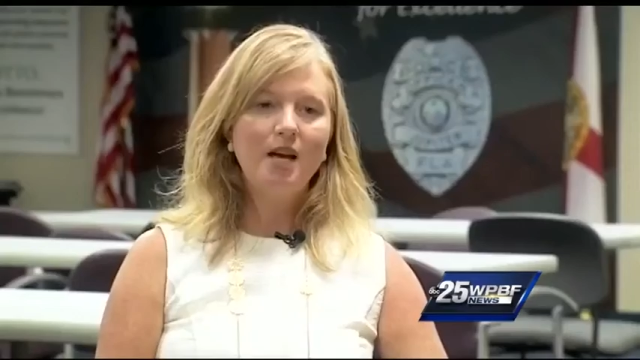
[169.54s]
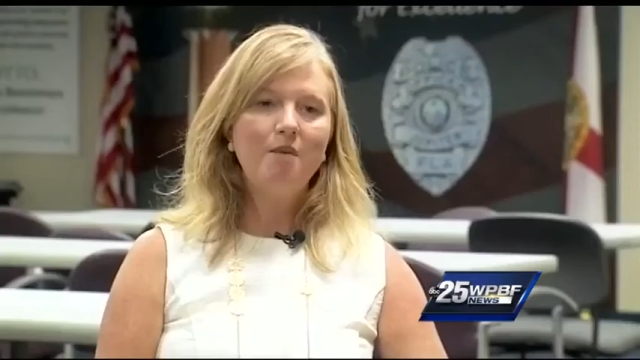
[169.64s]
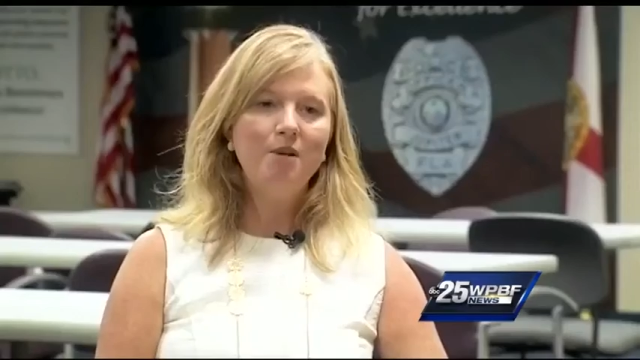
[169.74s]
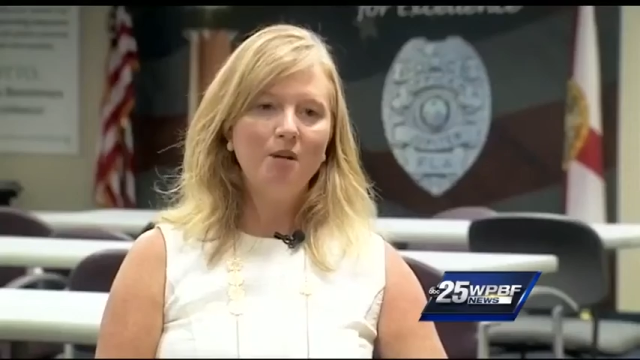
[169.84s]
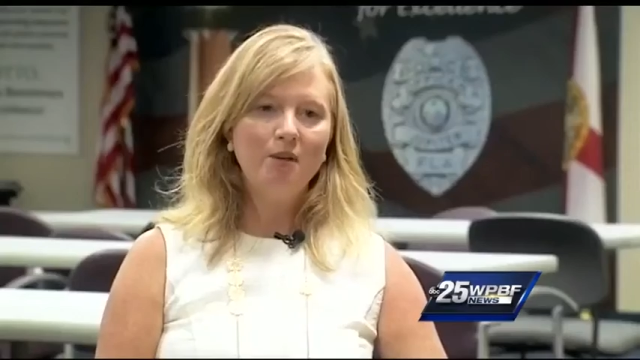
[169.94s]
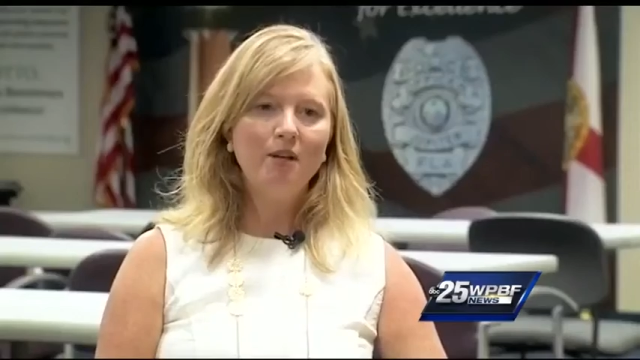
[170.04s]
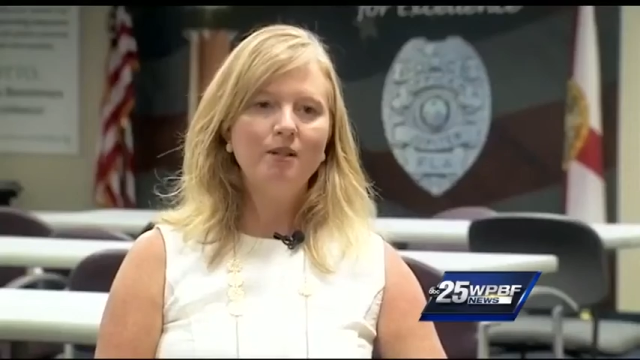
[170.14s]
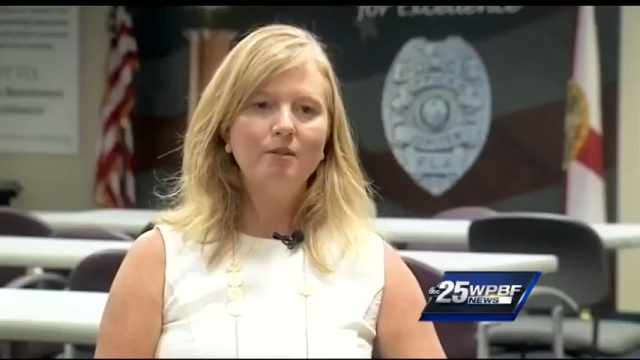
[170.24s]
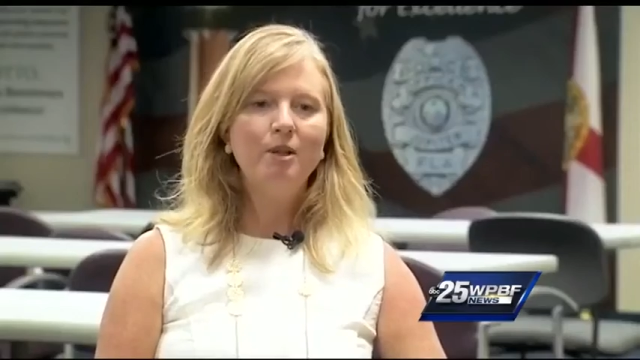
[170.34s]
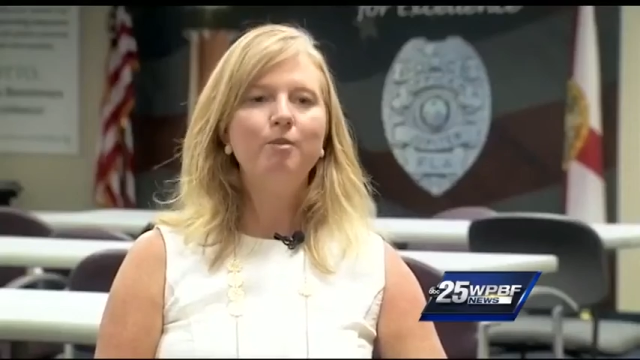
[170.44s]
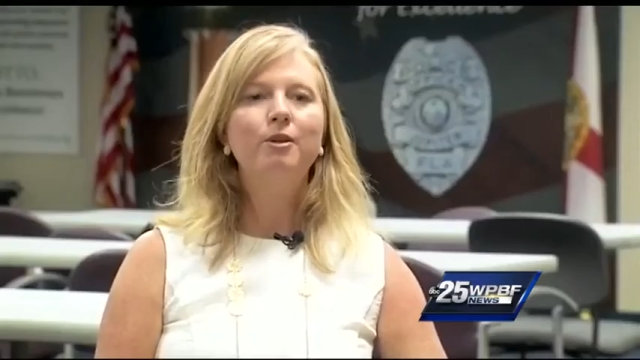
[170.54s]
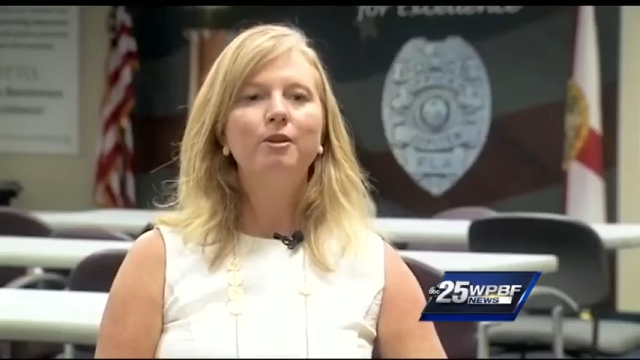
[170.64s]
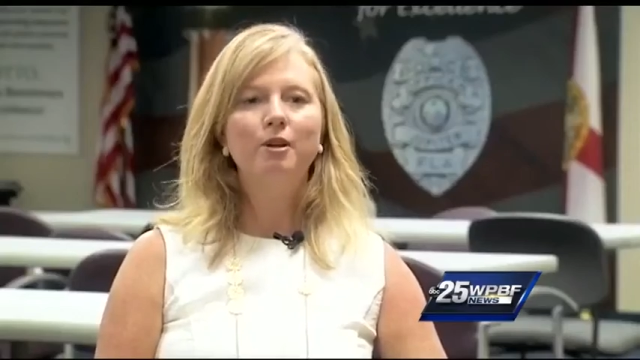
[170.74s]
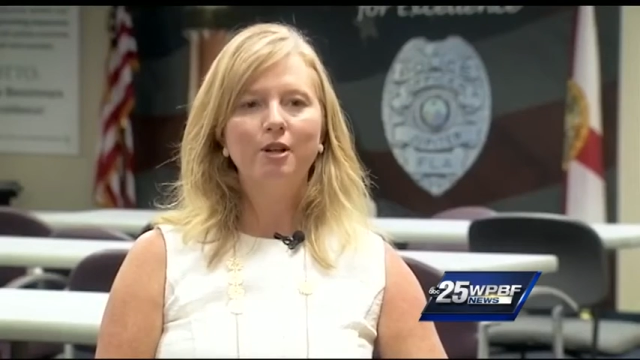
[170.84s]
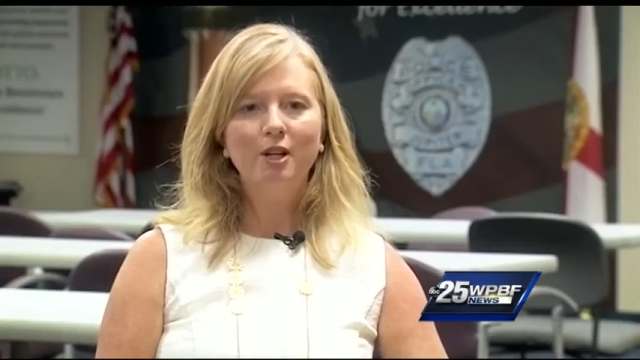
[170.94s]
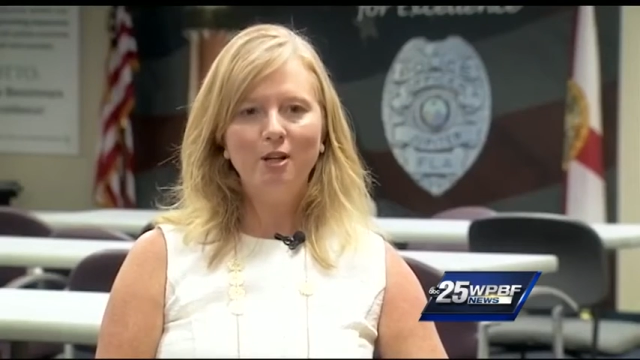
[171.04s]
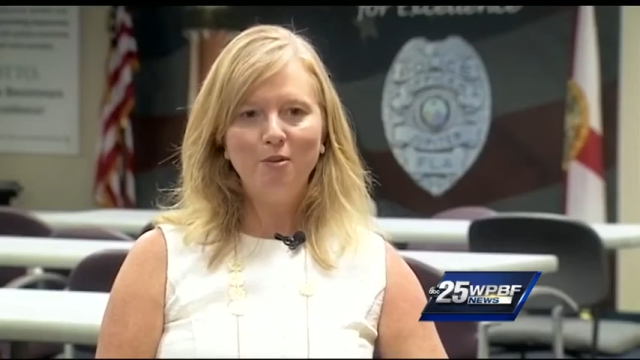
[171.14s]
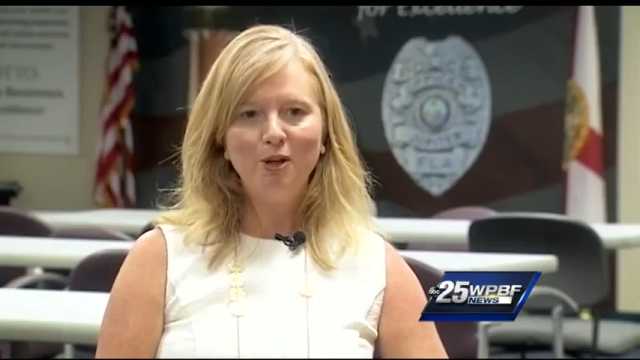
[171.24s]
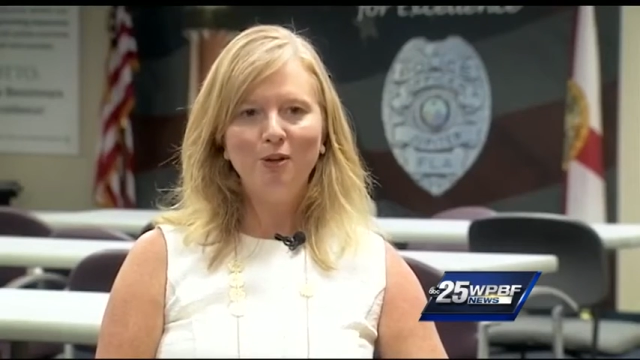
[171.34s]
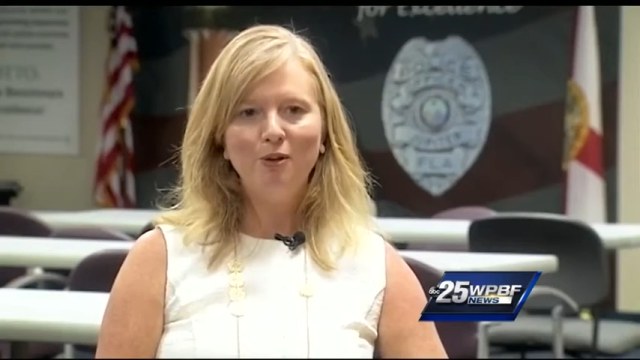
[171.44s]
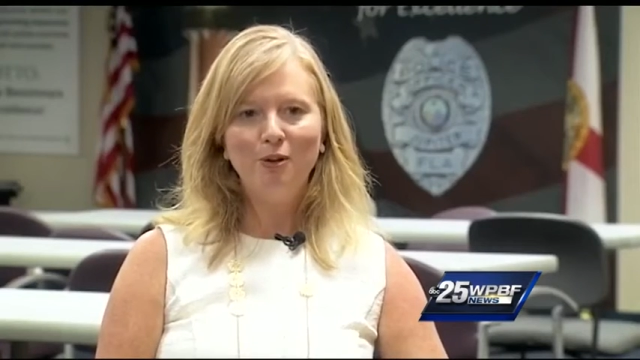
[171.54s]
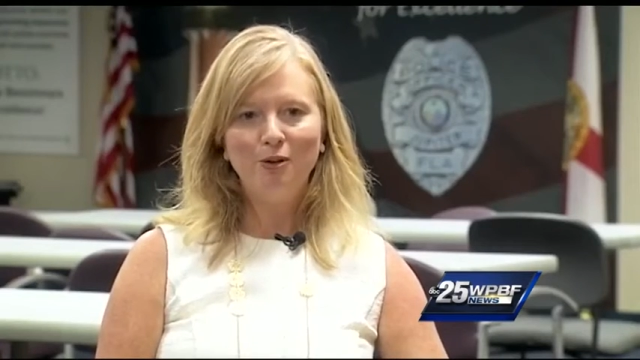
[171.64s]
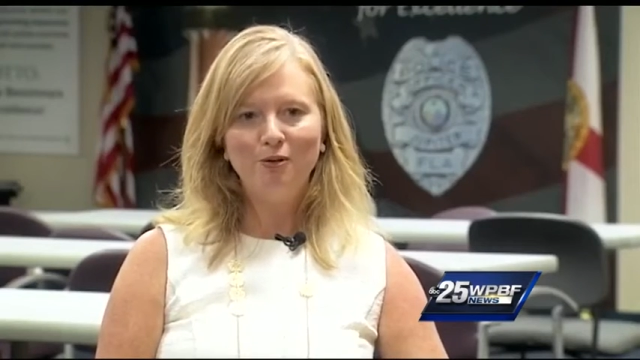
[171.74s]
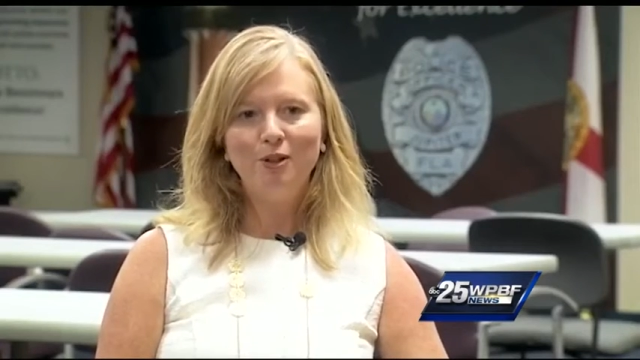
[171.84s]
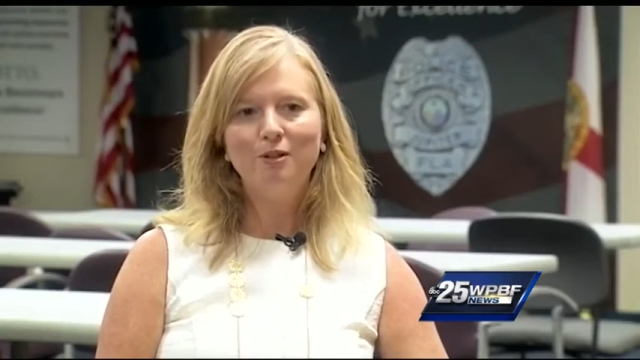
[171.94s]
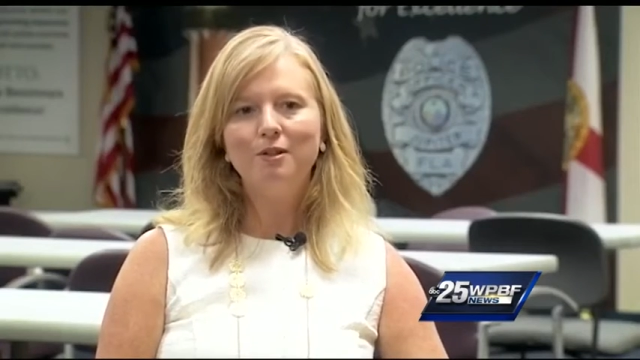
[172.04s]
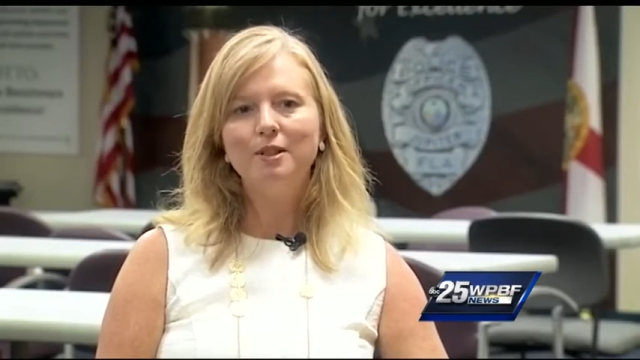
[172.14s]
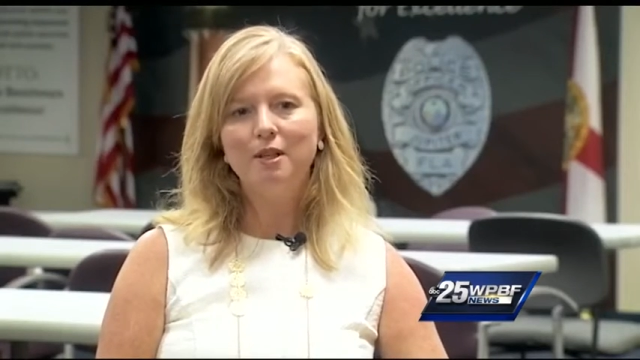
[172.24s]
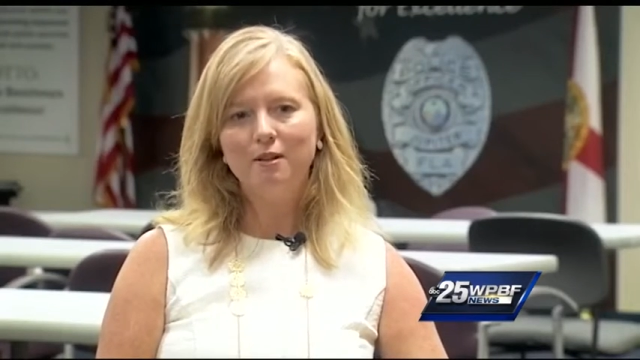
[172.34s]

it's happening because people are keeping their vehicles